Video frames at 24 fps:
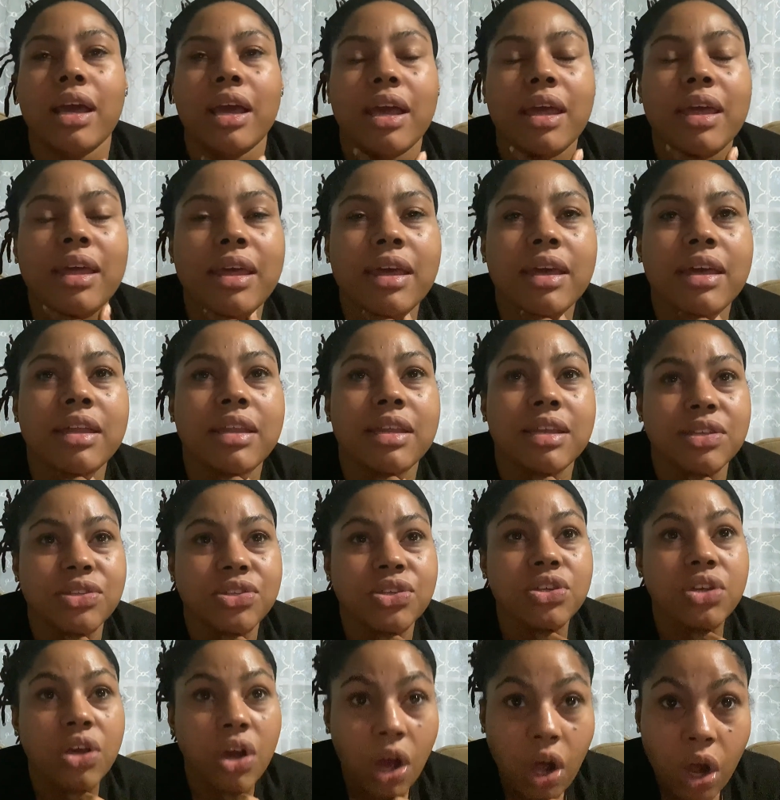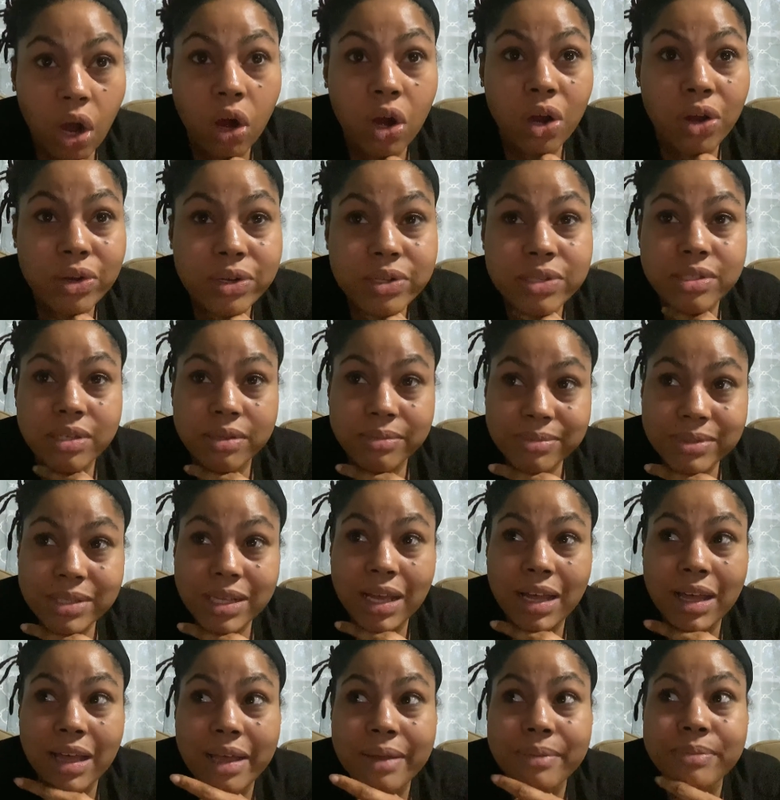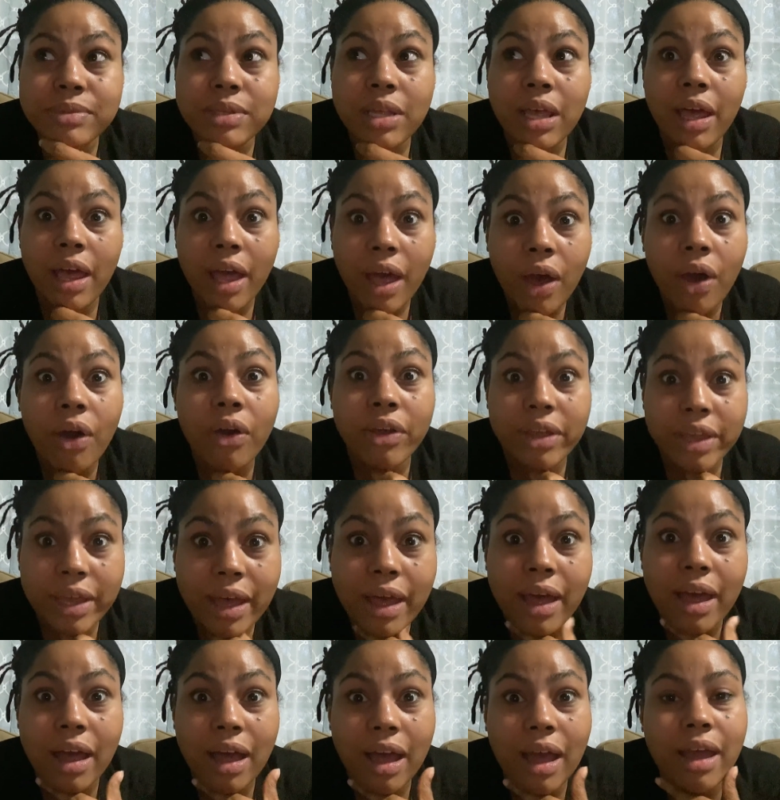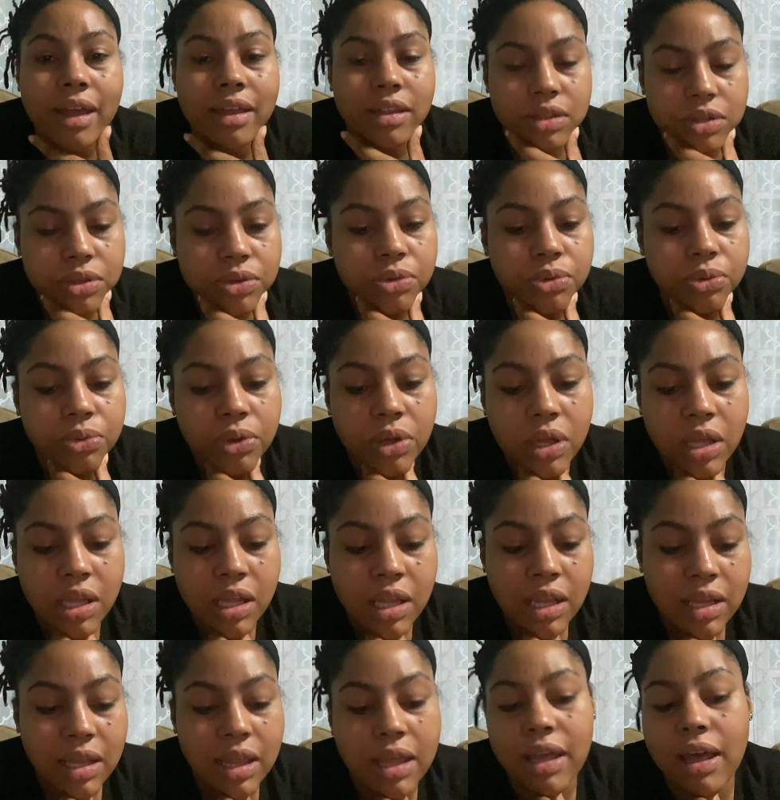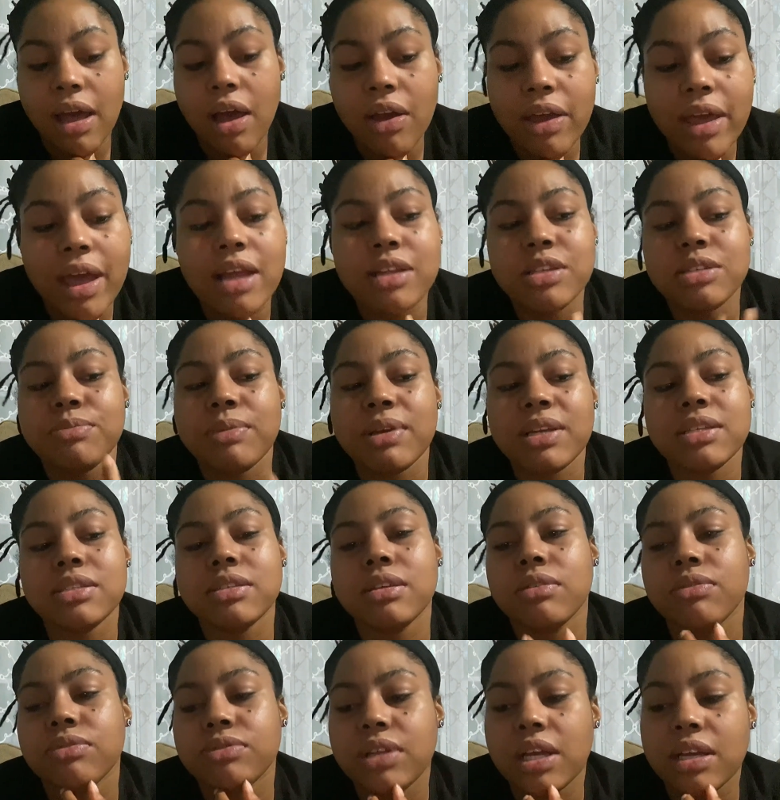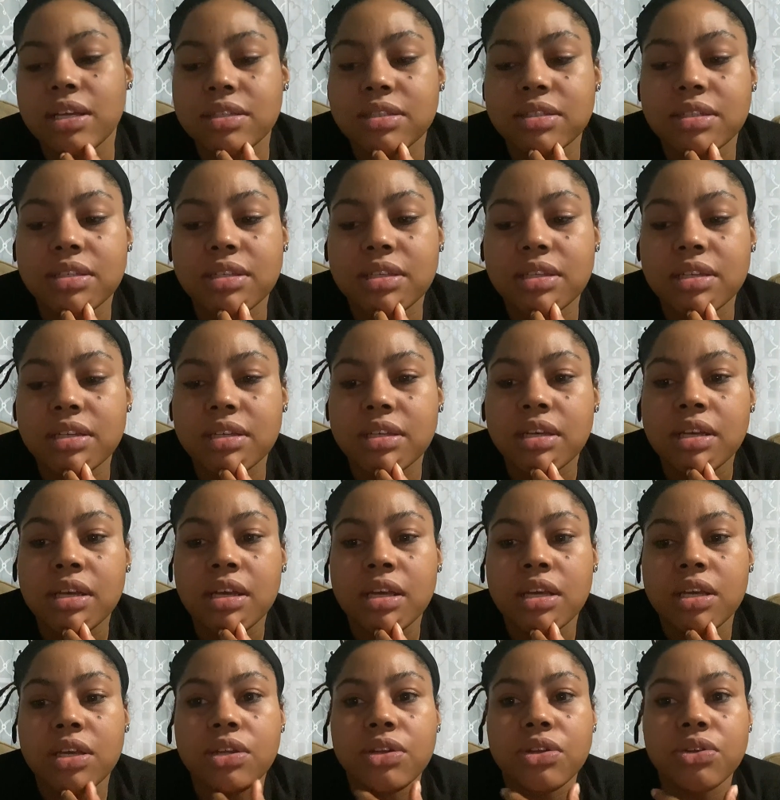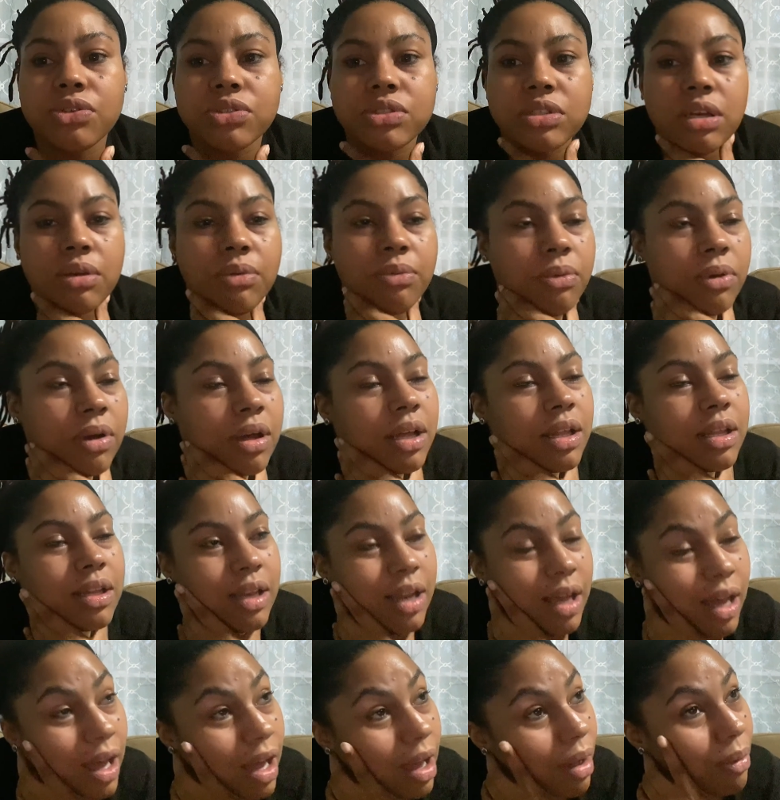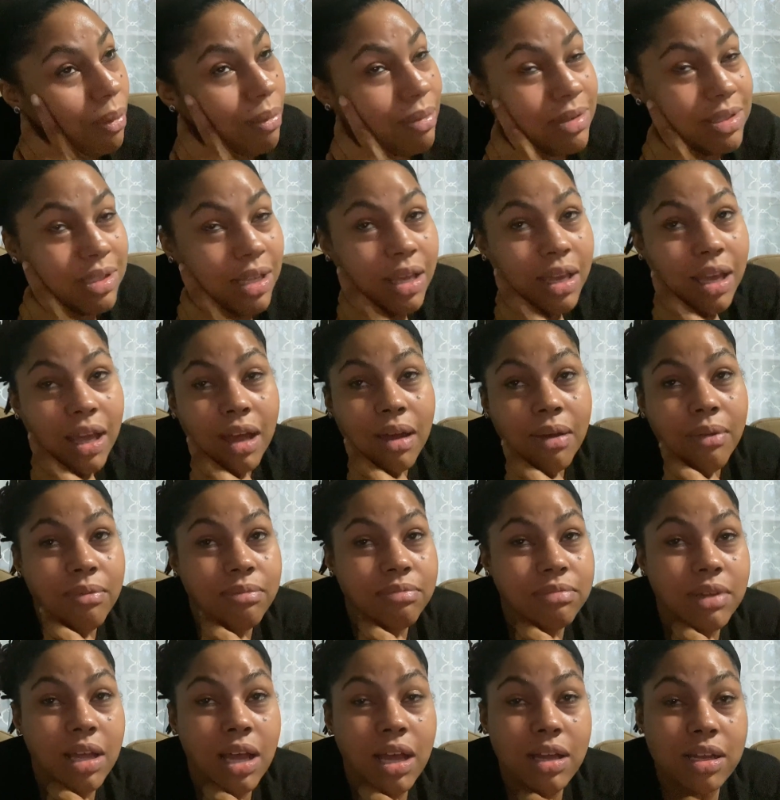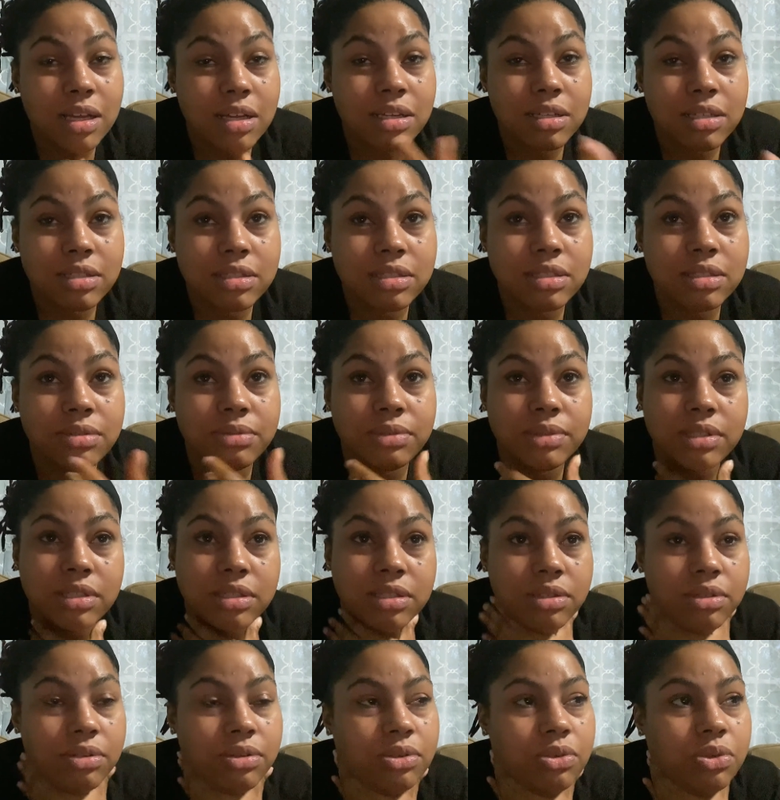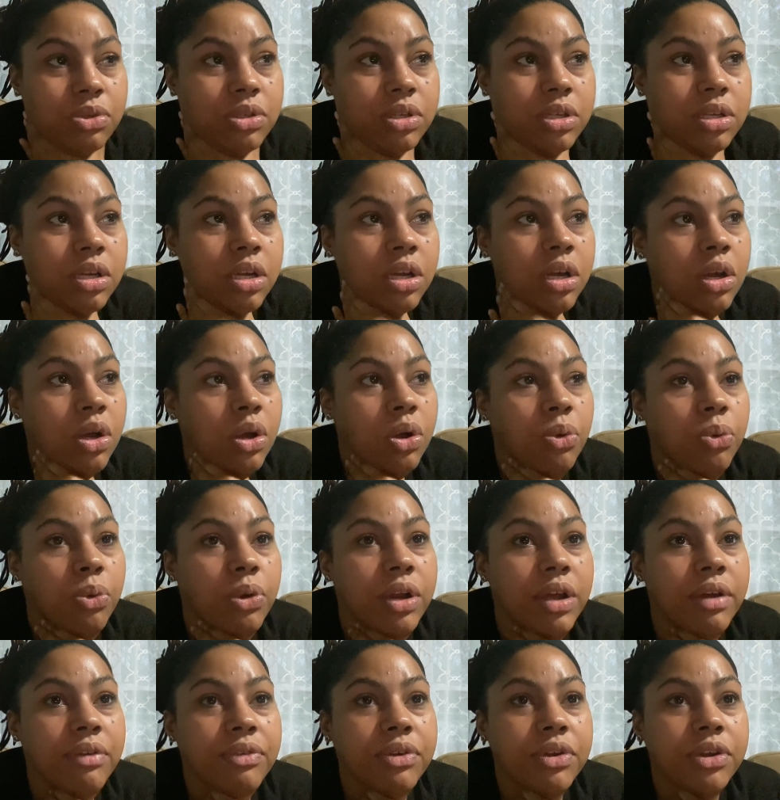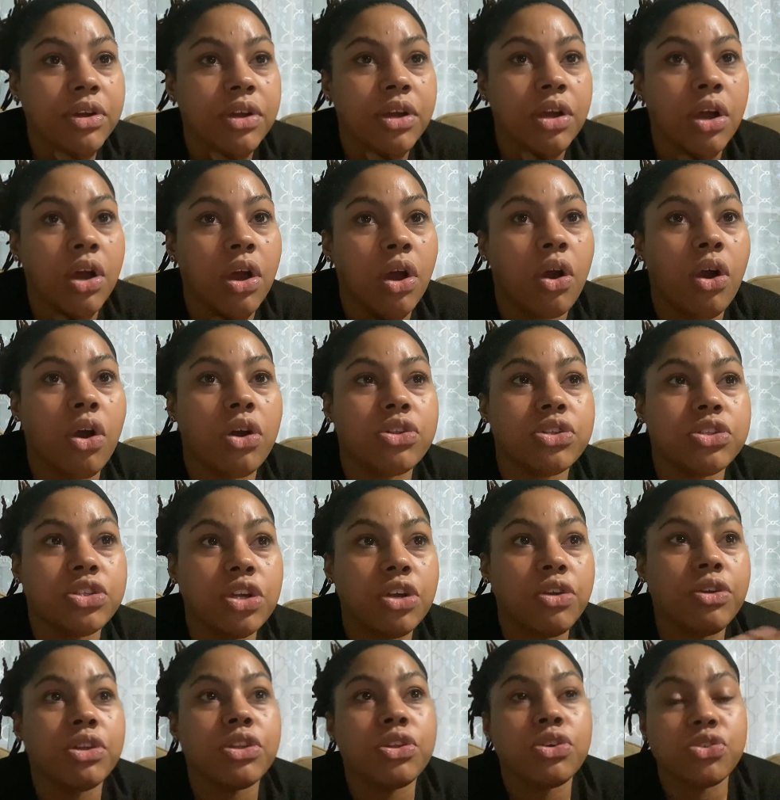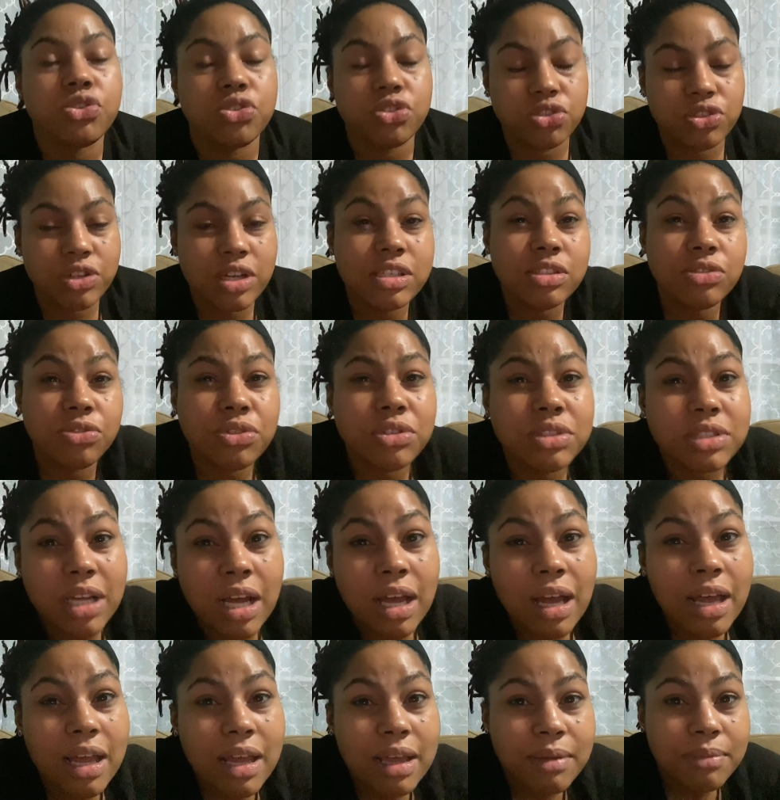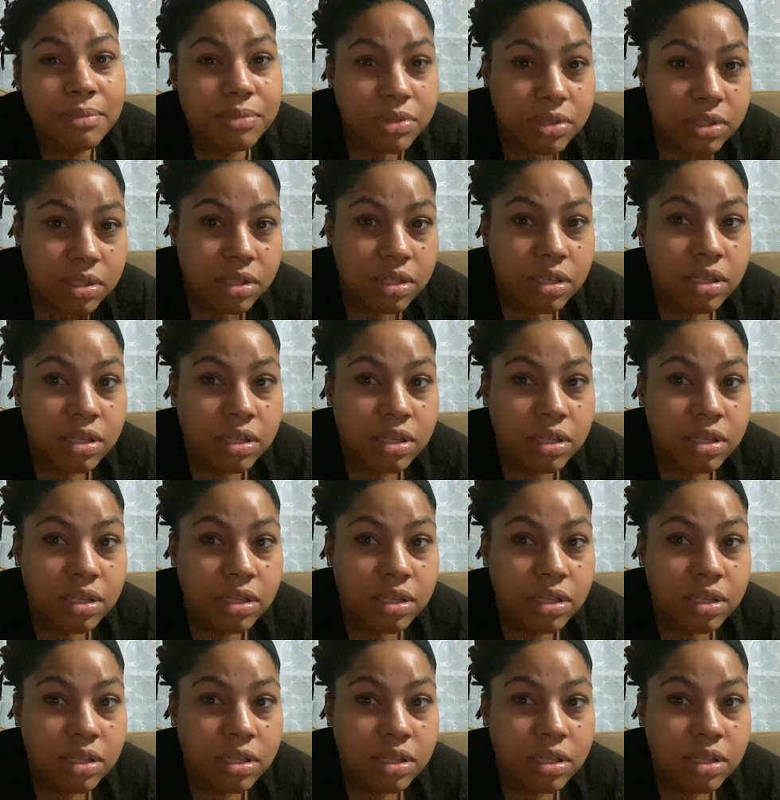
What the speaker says: And is it hard sometimes? Hell yeah, I do. Like, I'll catch myself texting, someone that I was like, I'm not gonna deal with or whatever during those stressful times,